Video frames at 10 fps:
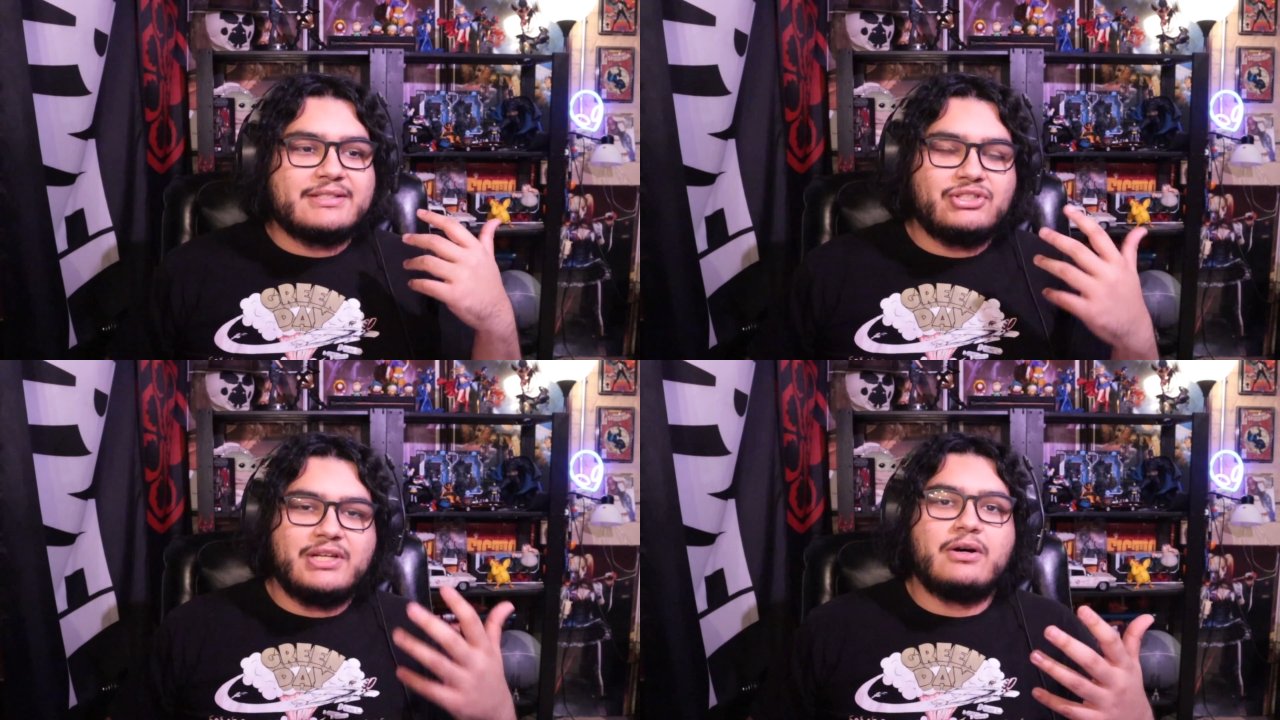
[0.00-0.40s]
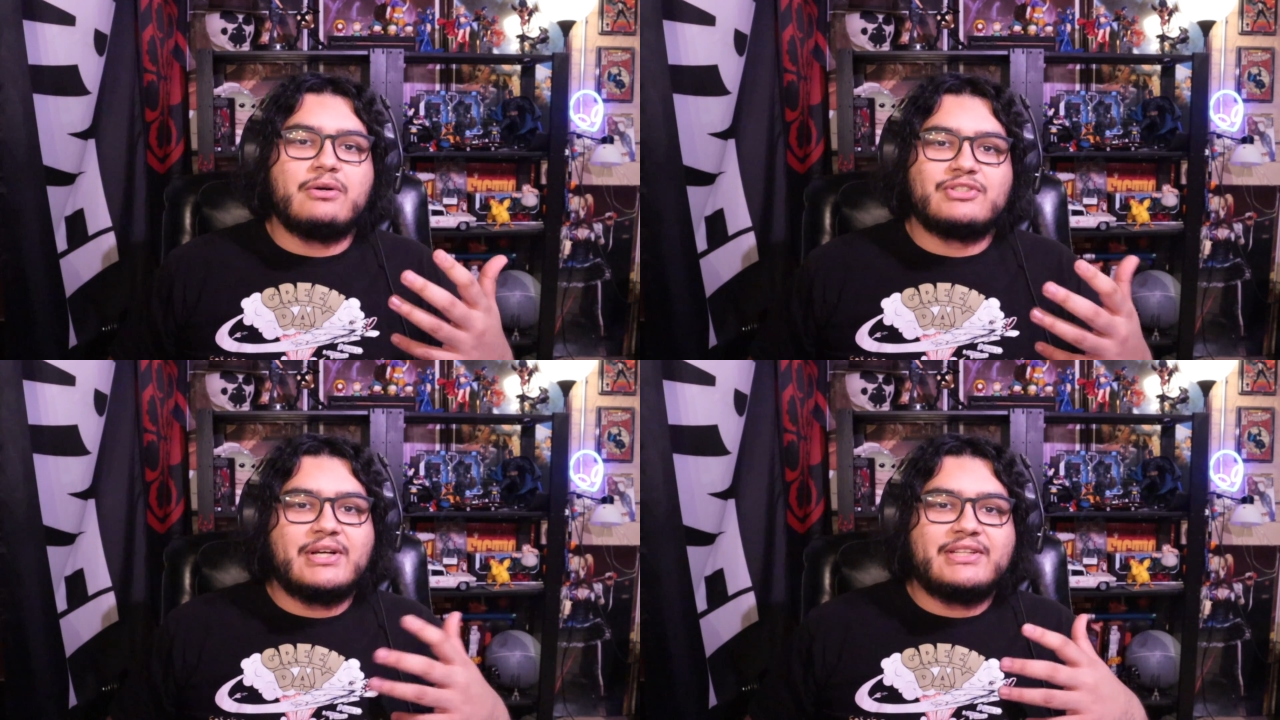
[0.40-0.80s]

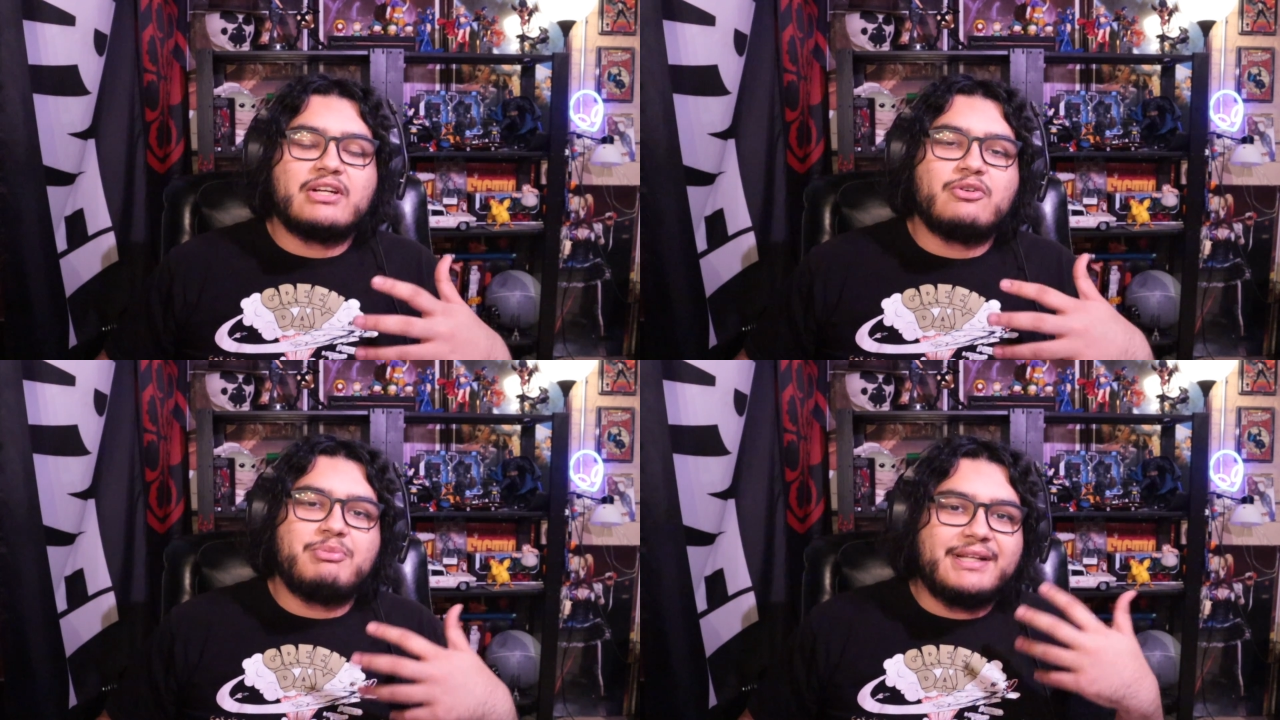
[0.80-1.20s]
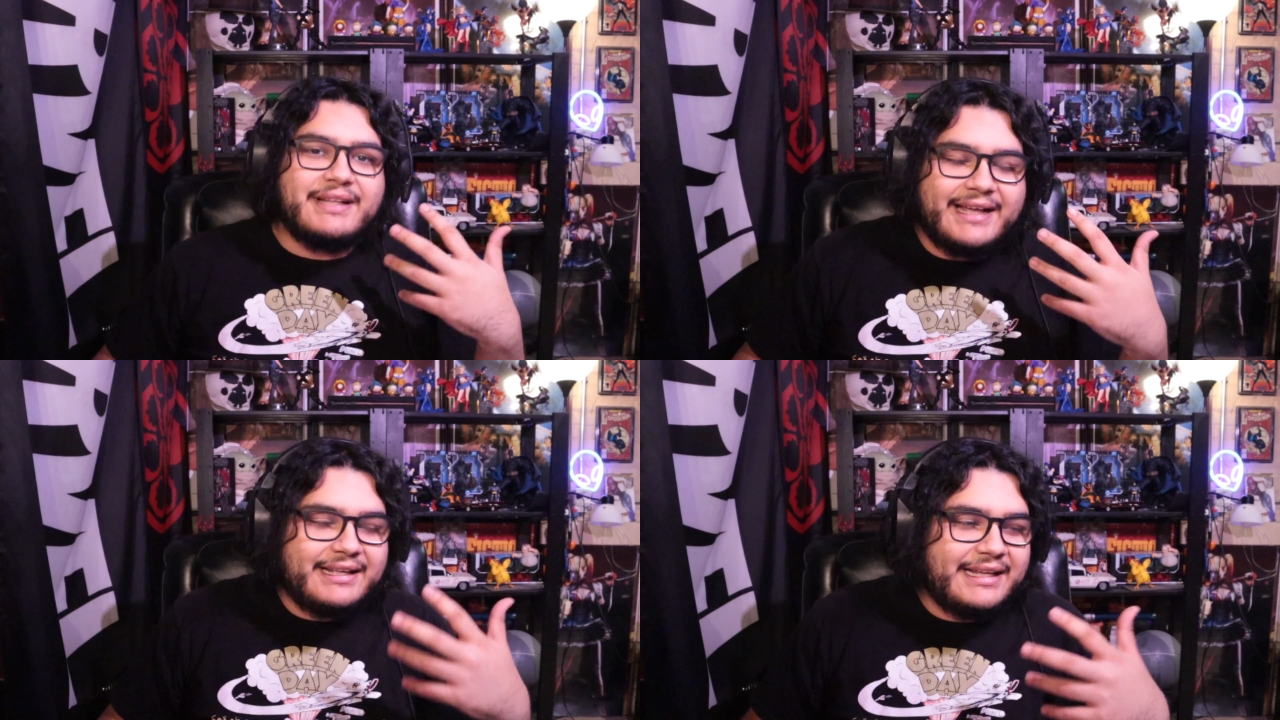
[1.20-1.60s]
She-Hulk. So I thought
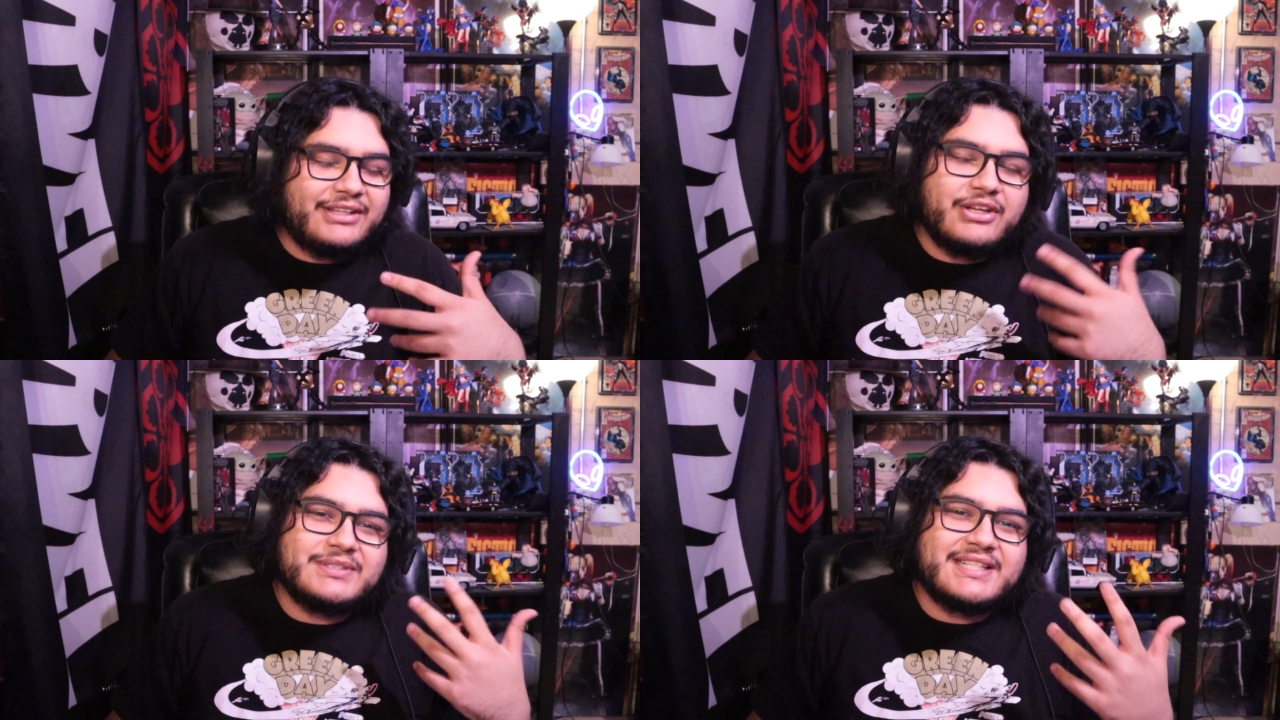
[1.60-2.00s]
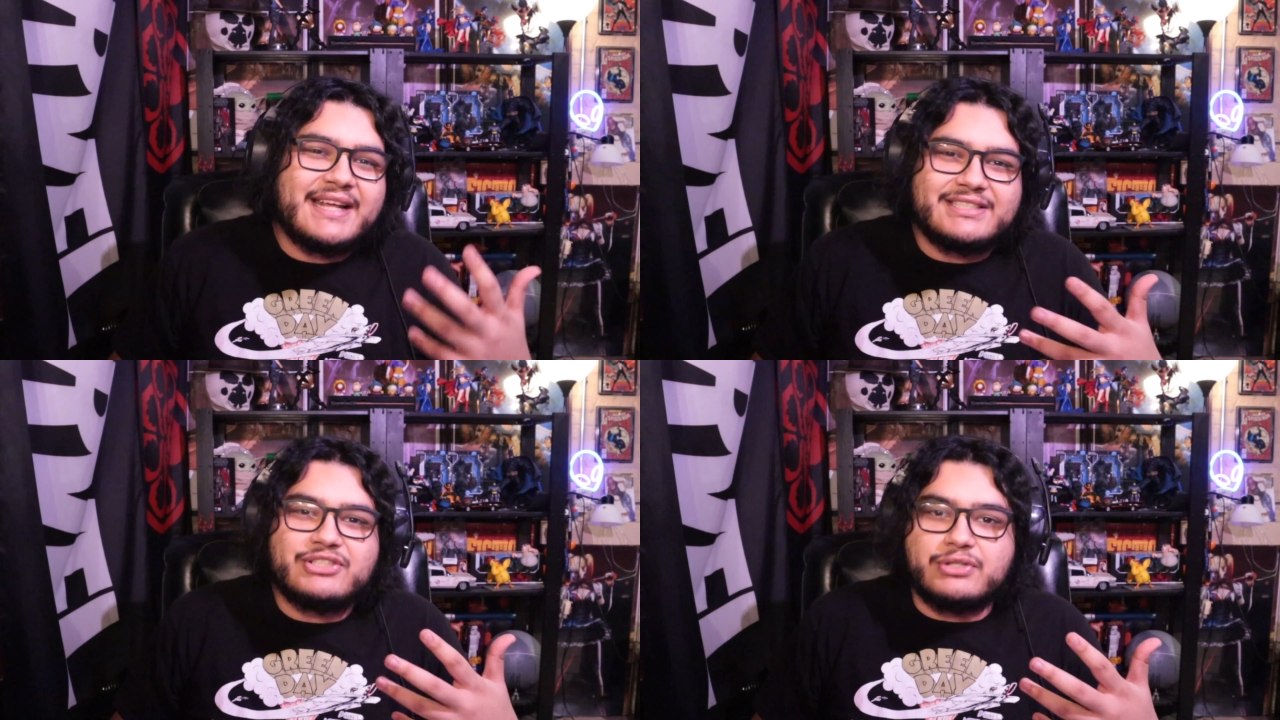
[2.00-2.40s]
it was a
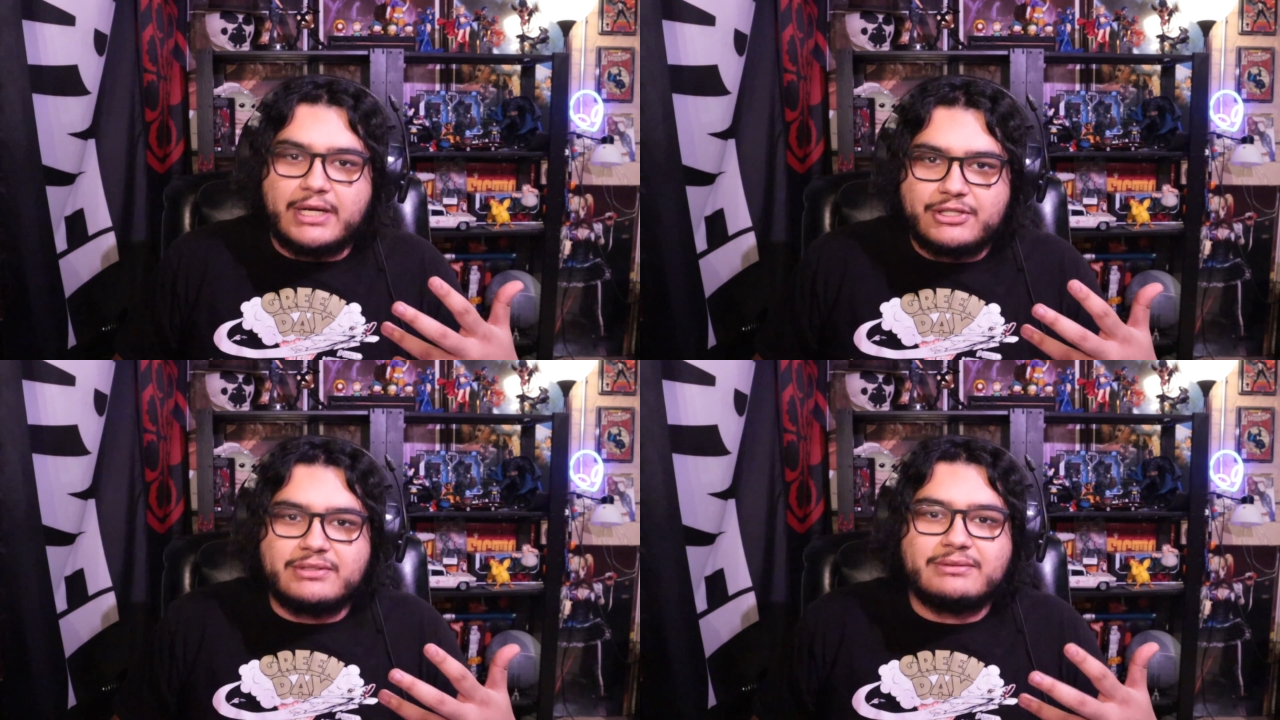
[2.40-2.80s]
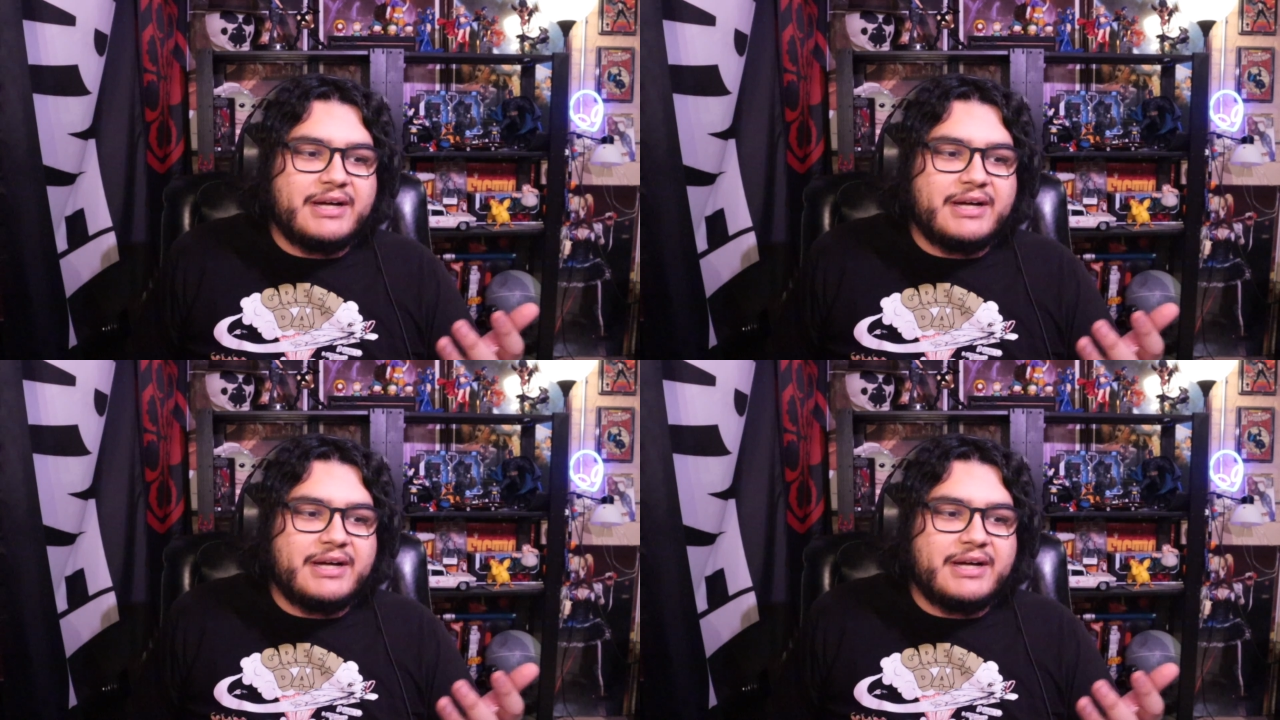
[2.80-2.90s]
nice introduction.